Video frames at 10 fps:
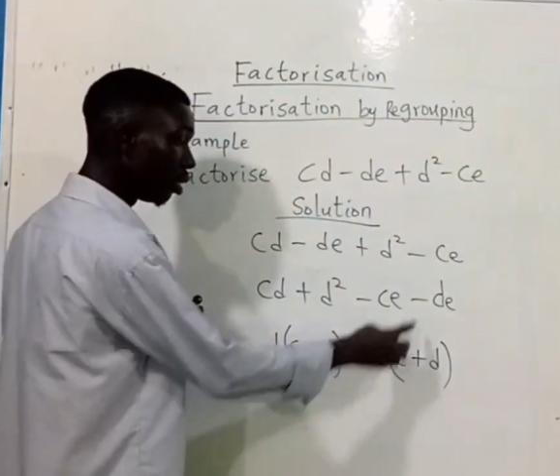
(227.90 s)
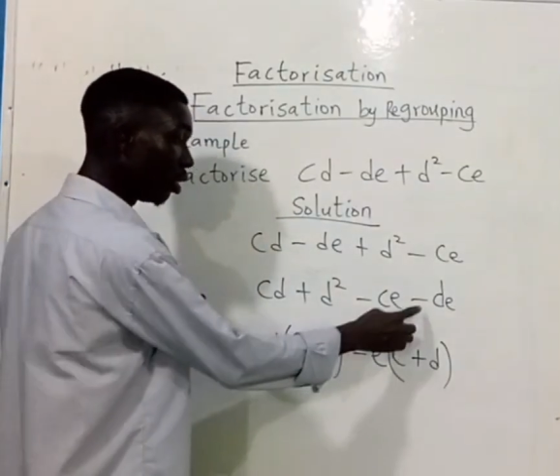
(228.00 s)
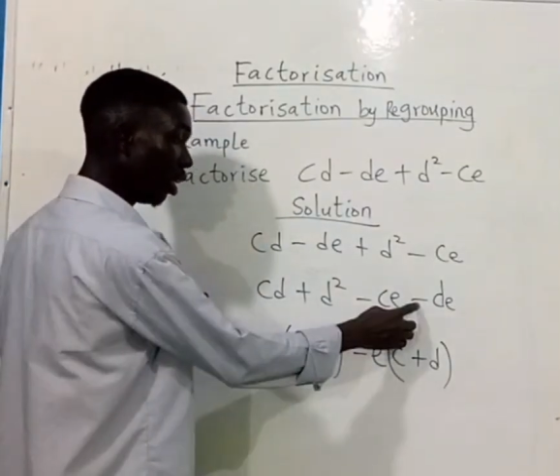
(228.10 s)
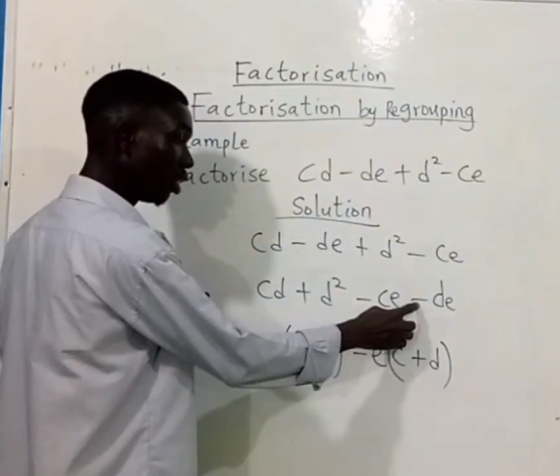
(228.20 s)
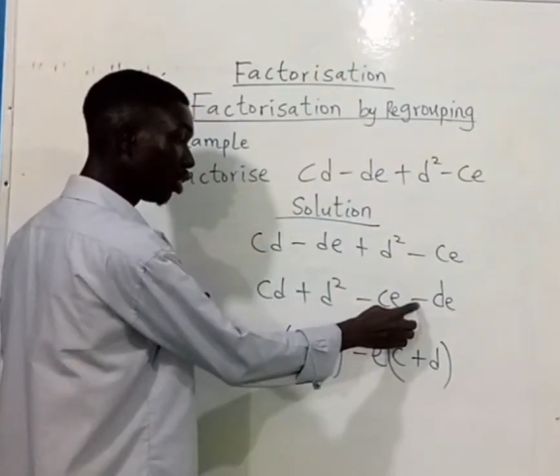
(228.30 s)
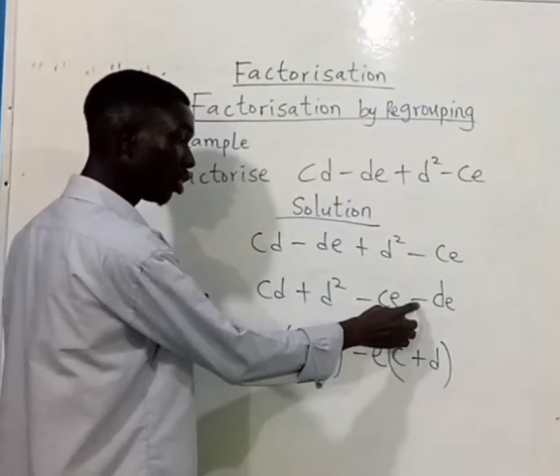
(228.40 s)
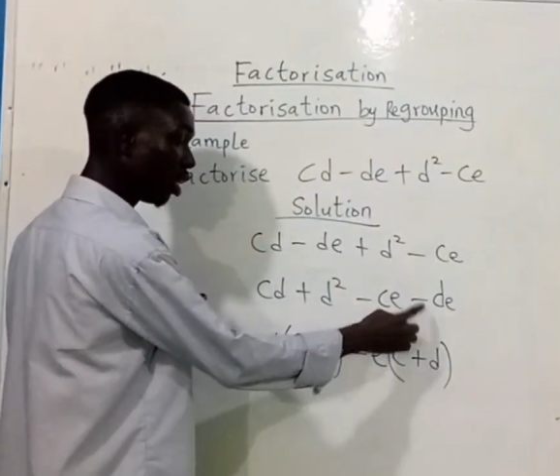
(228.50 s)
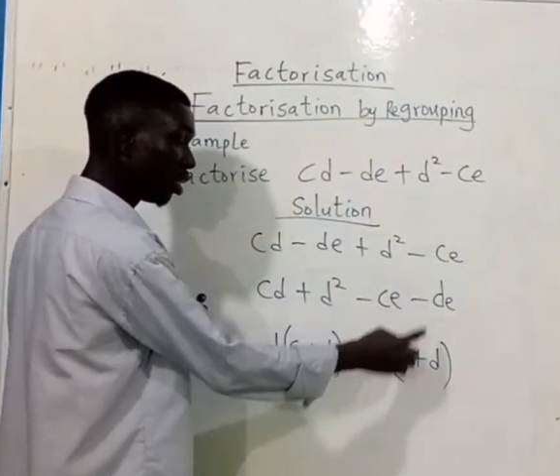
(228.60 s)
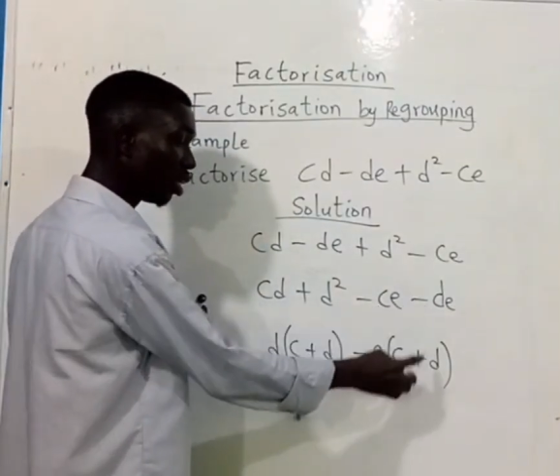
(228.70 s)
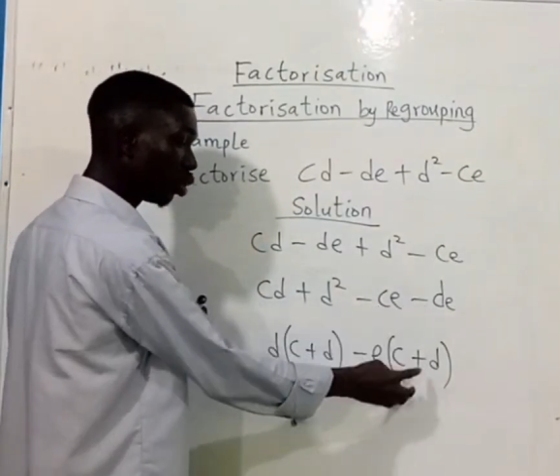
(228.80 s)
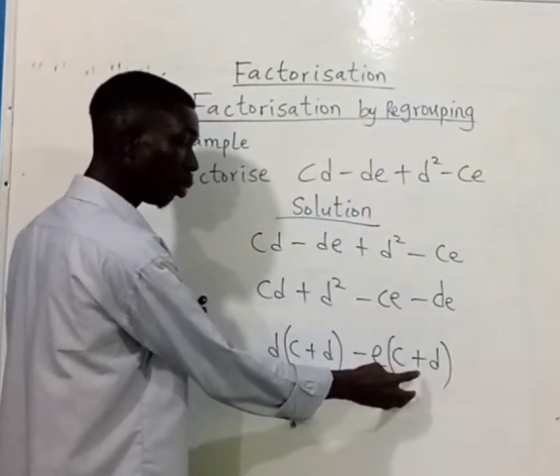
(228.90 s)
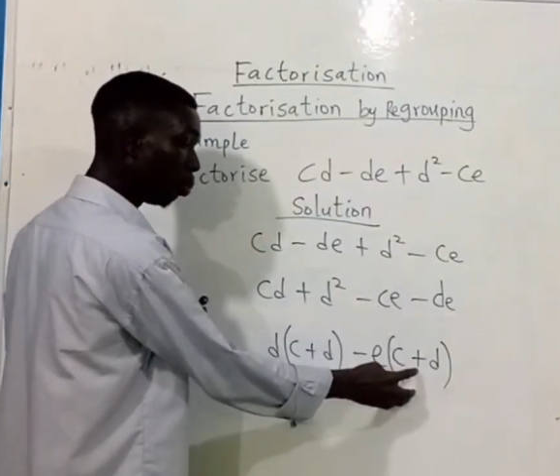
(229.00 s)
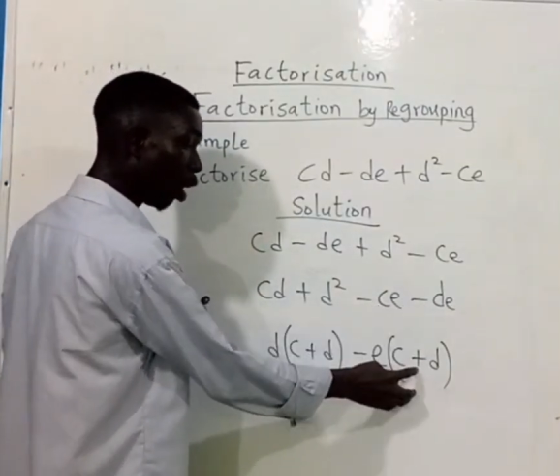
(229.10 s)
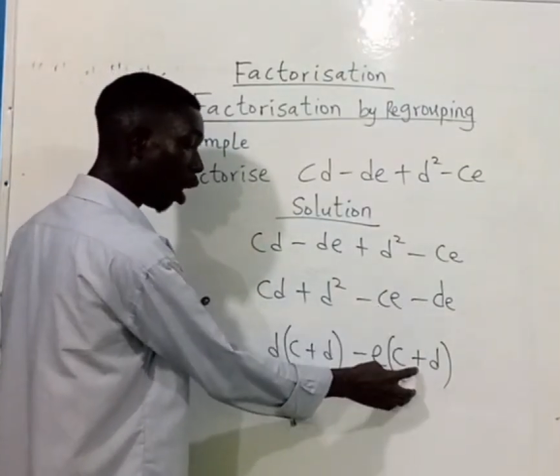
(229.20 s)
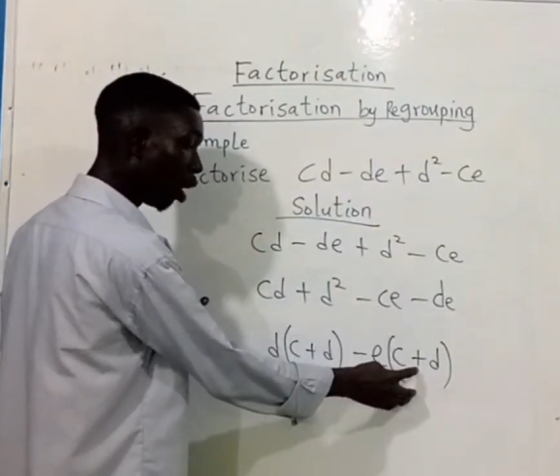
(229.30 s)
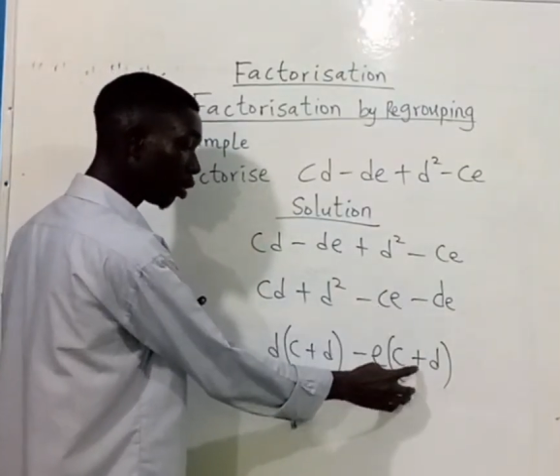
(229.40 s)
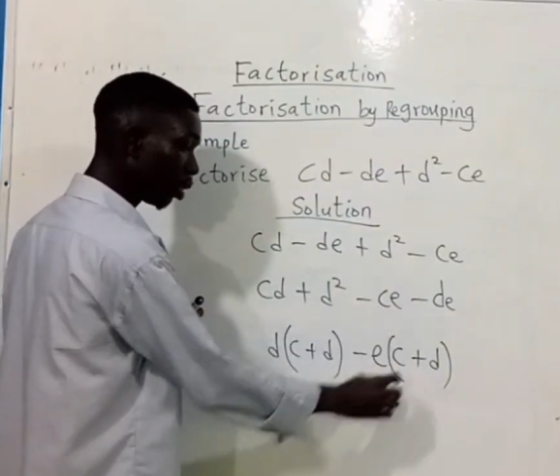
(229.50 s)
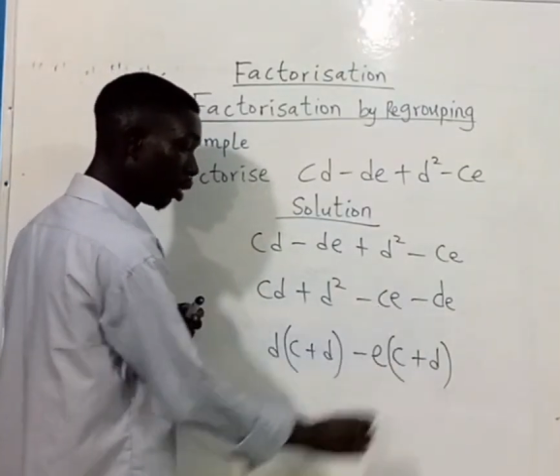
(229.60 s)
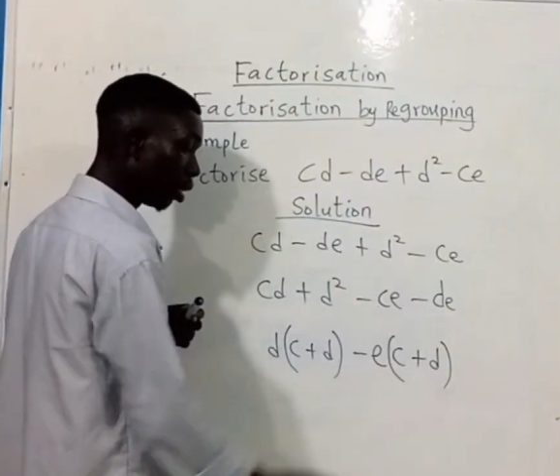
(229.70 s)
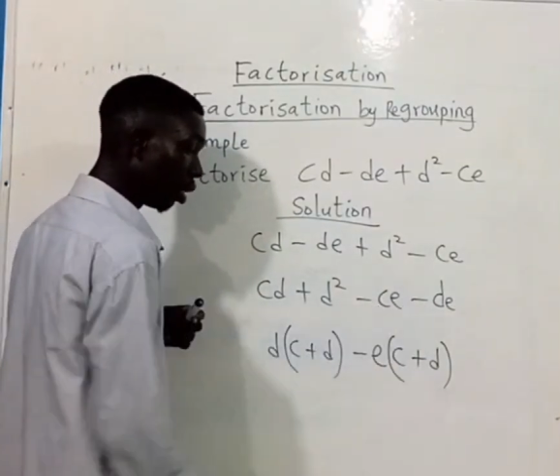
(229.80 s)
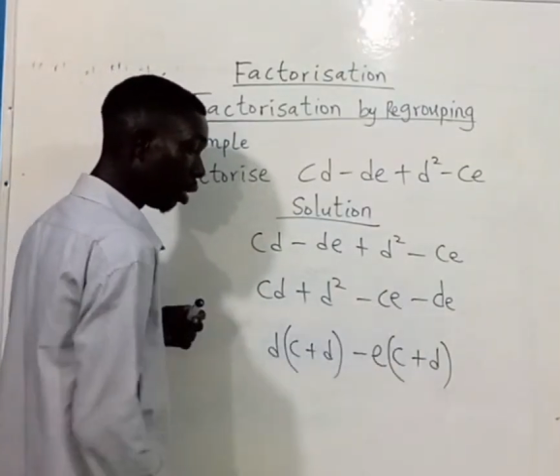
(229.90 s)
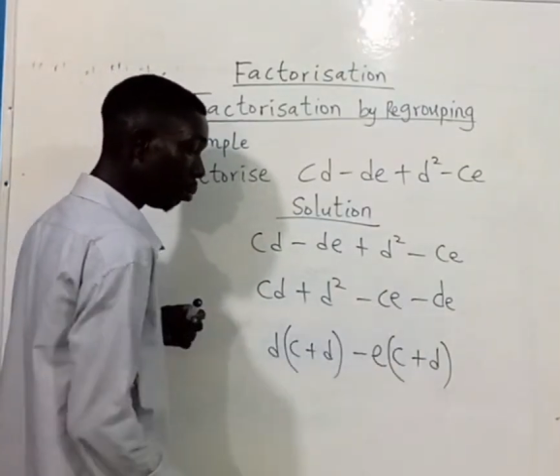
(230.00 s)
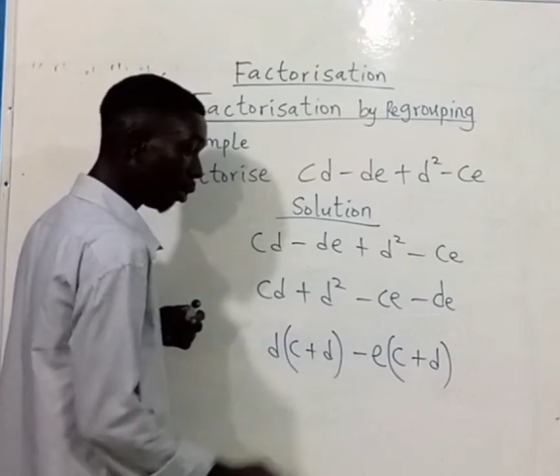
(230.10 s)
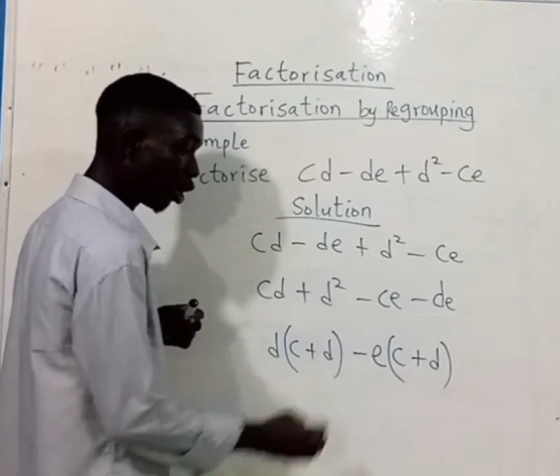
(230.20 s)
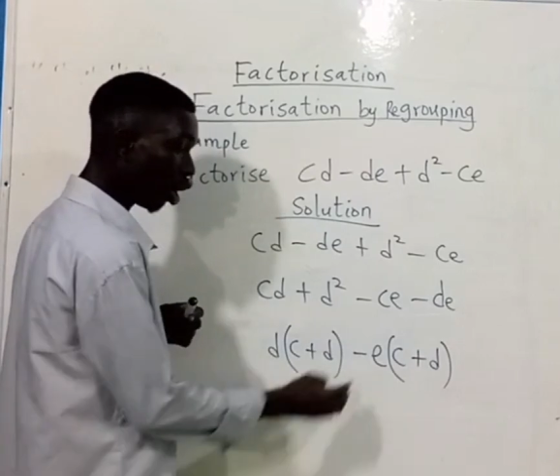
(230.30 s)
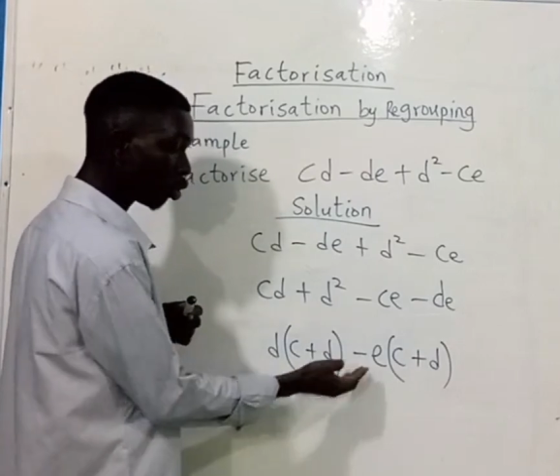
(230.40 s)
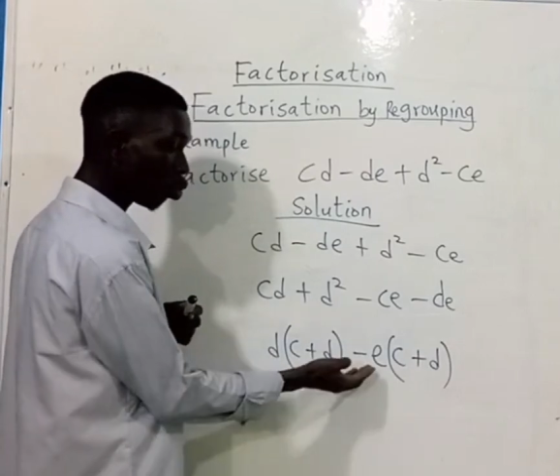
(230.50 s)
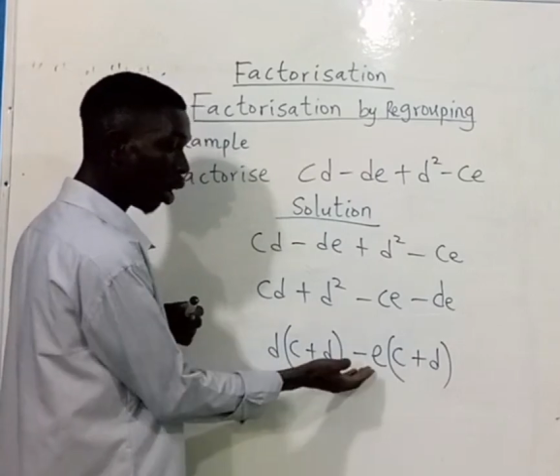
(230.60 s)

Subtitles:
this changes to plus because